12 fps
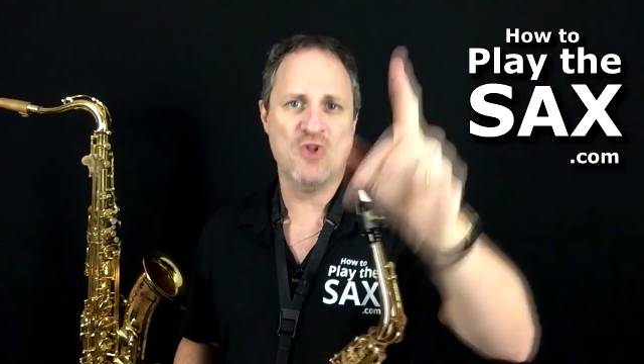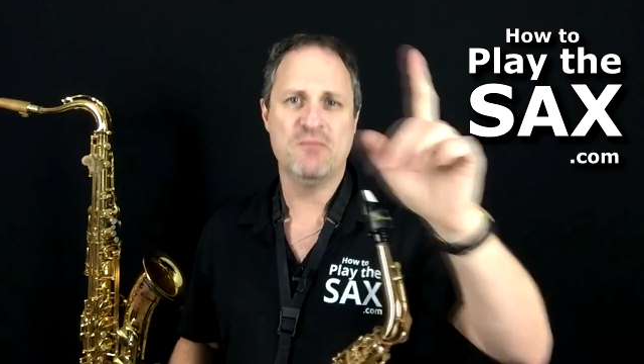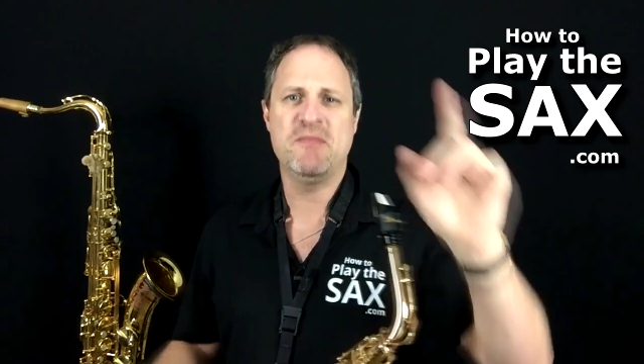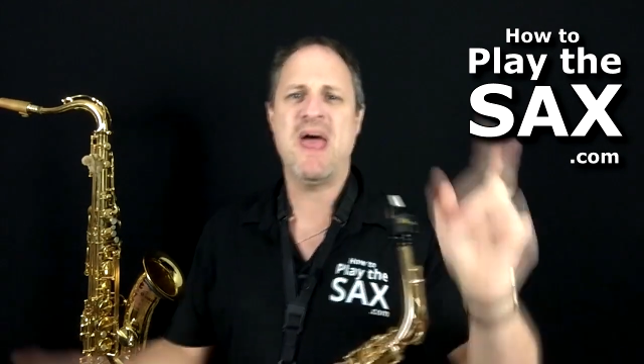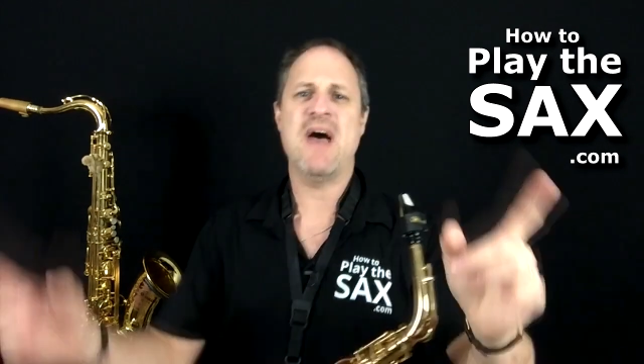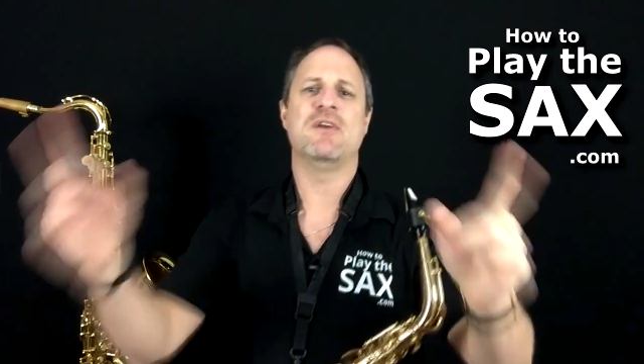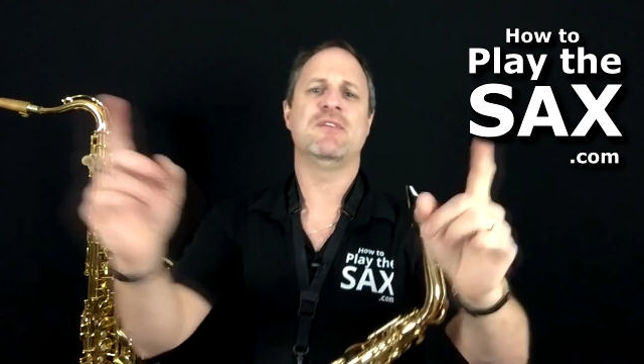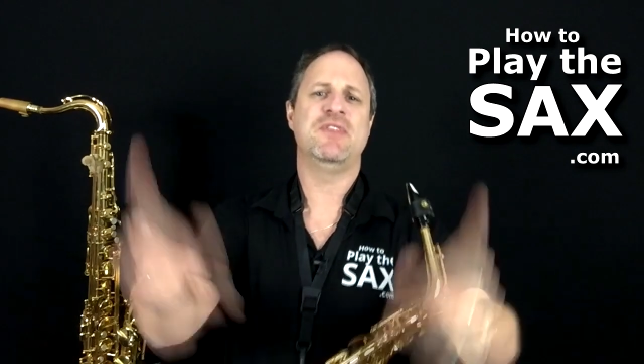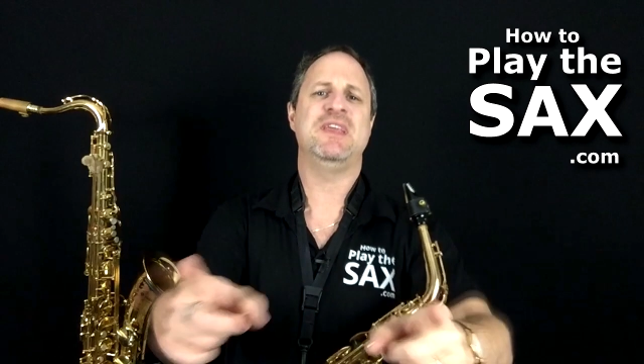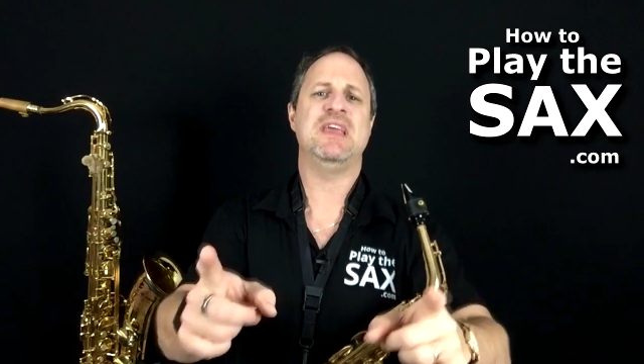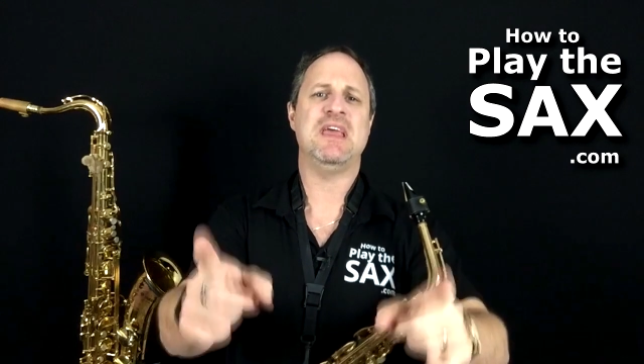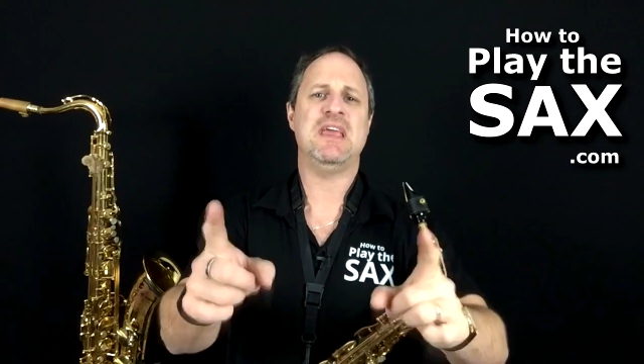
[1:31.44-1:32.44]
Now,
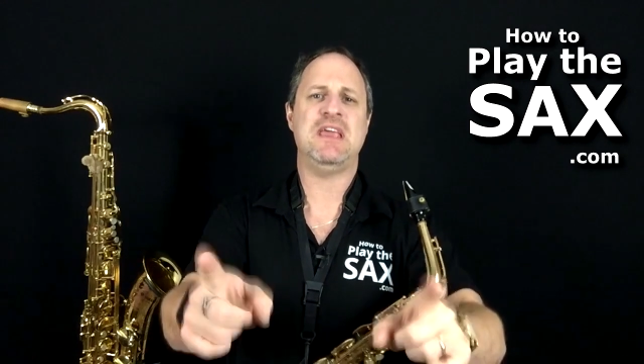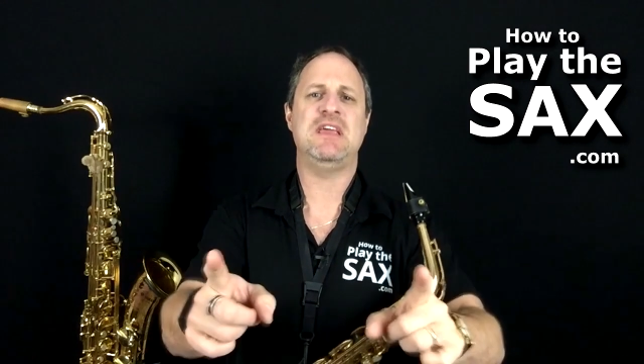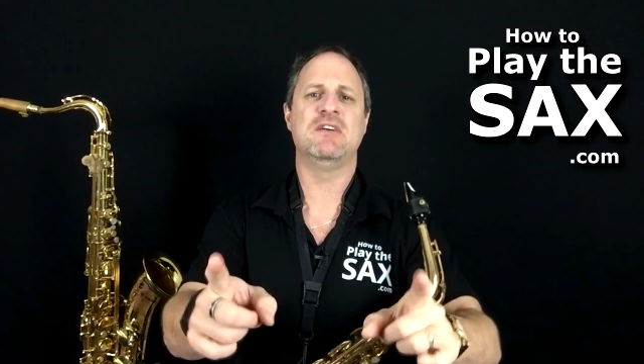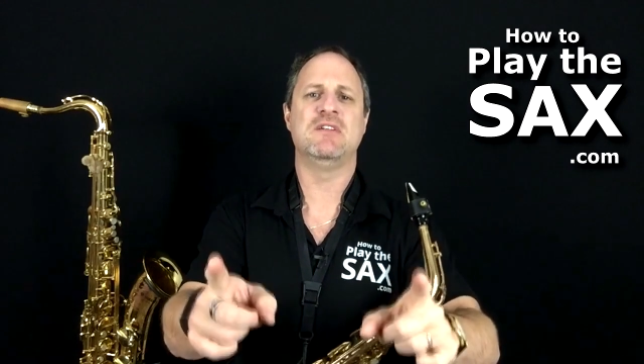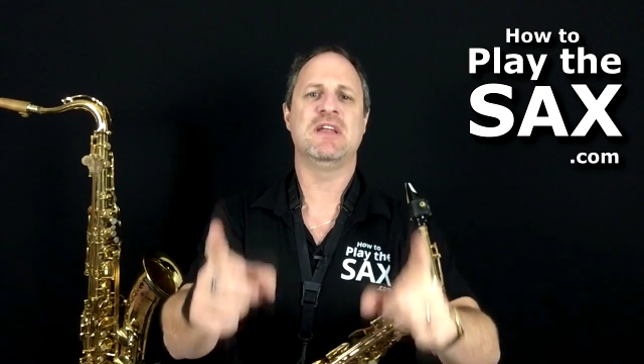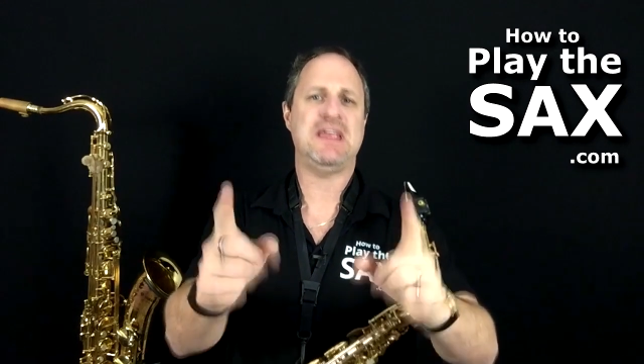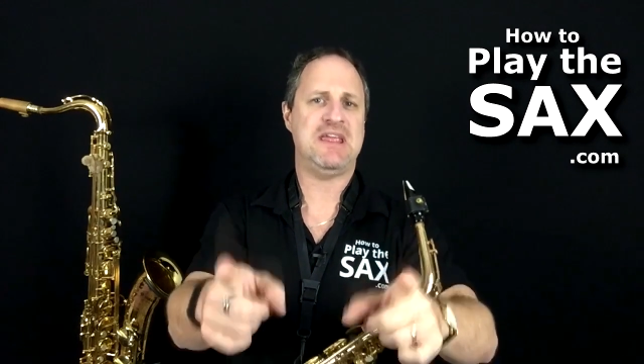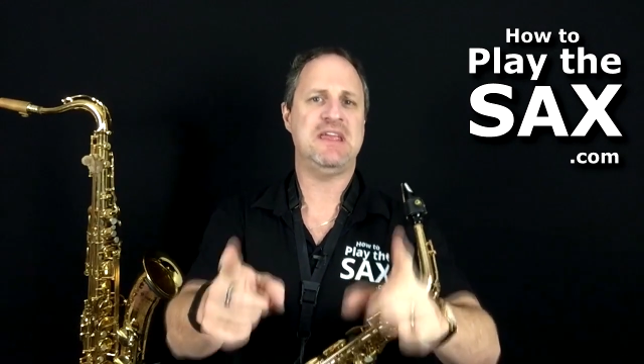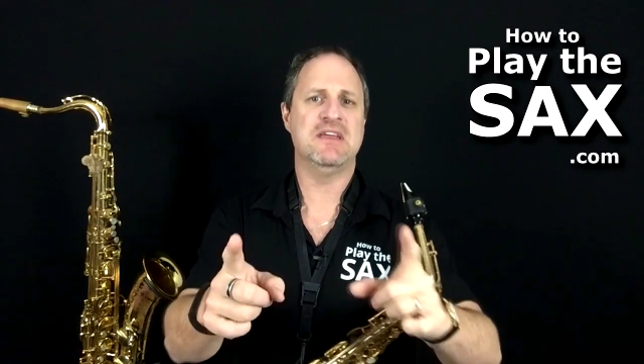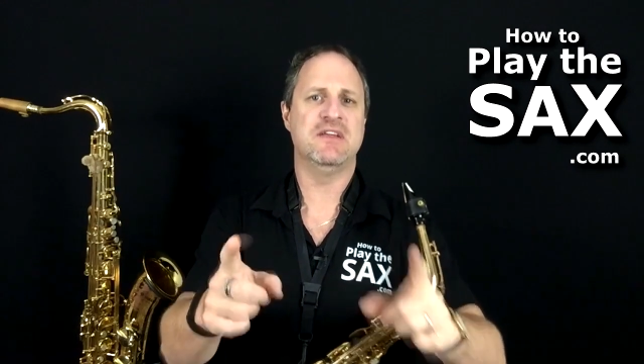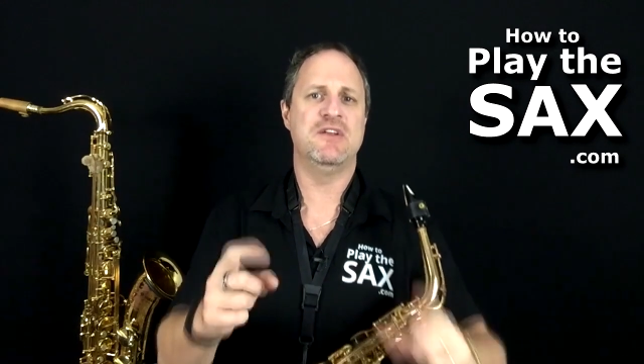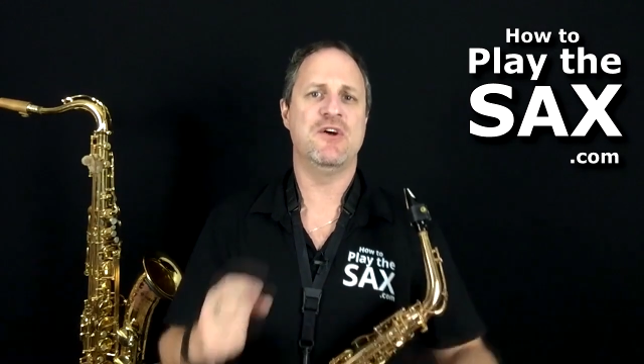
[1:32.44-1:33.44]
the
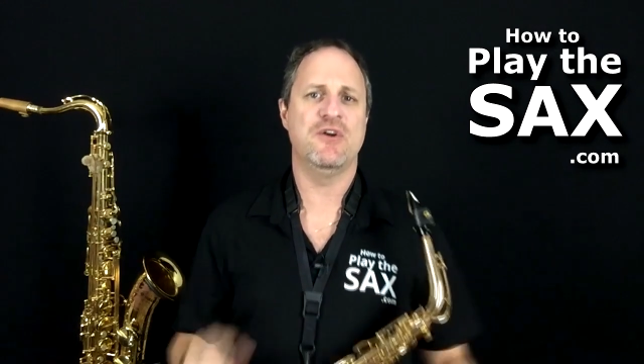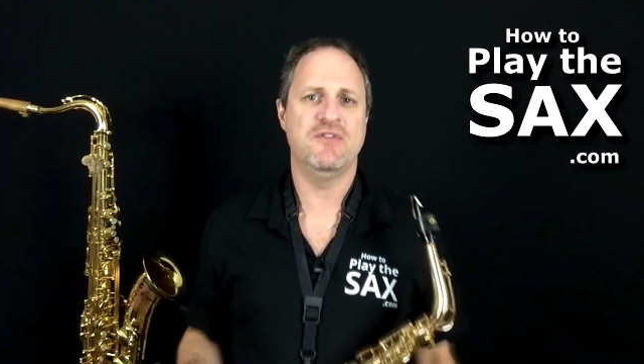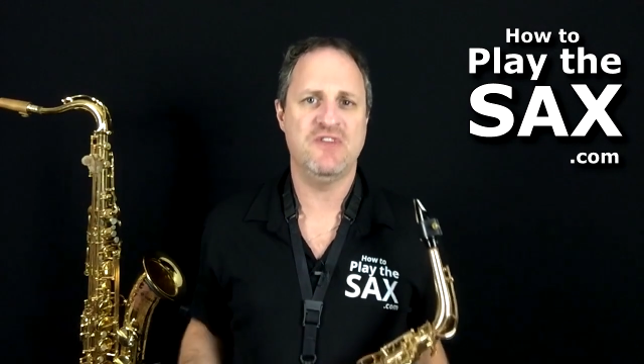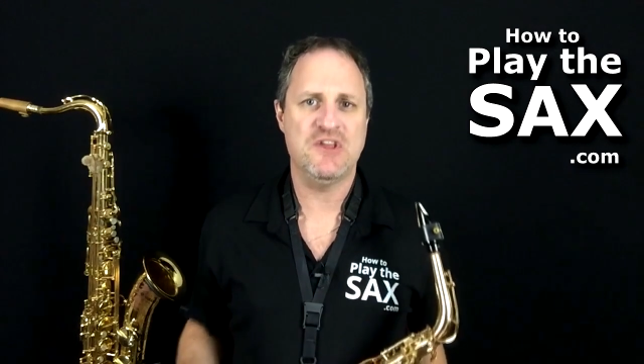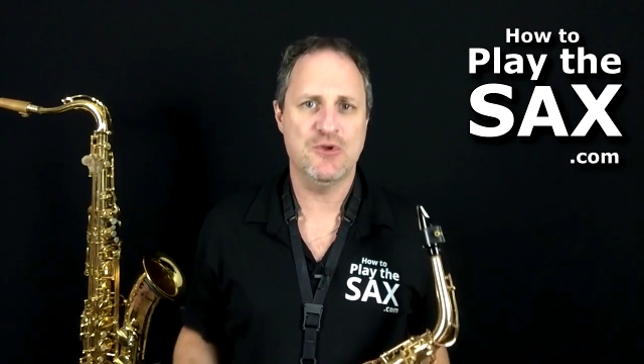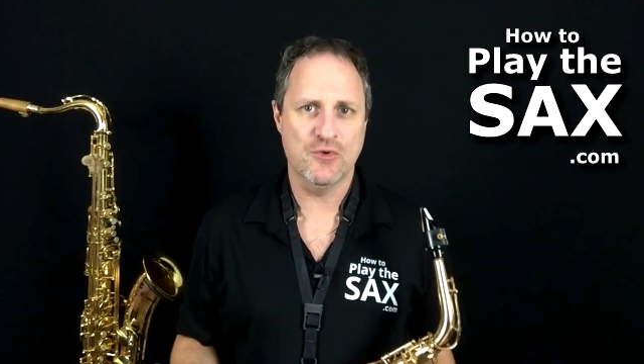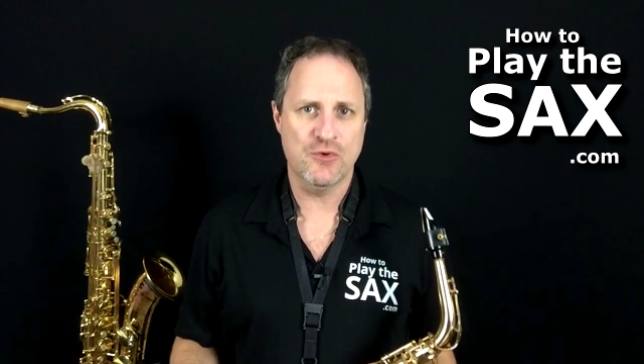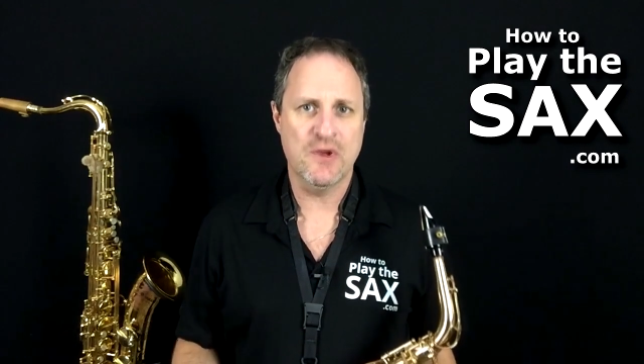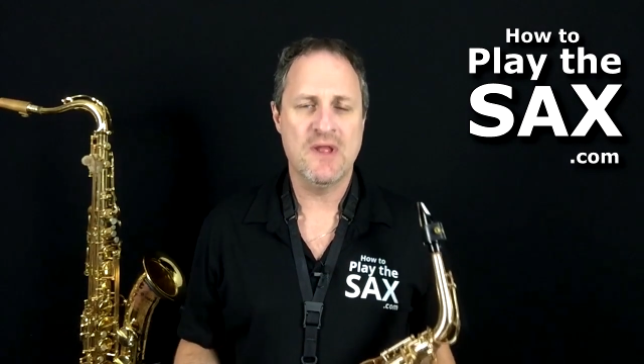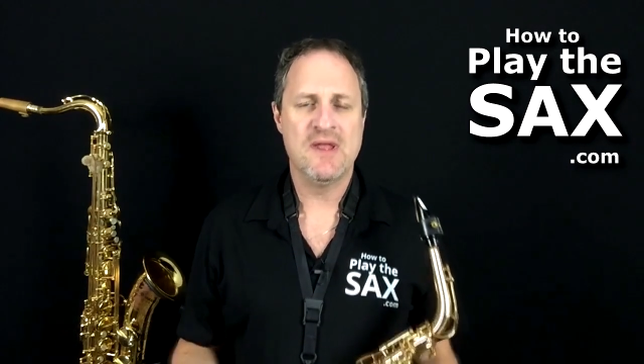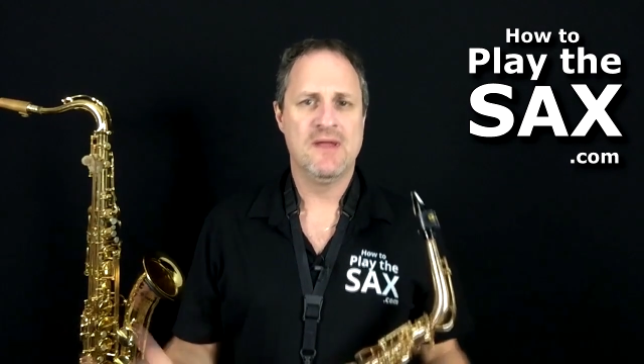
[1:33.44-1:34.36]
eagle-eared of you.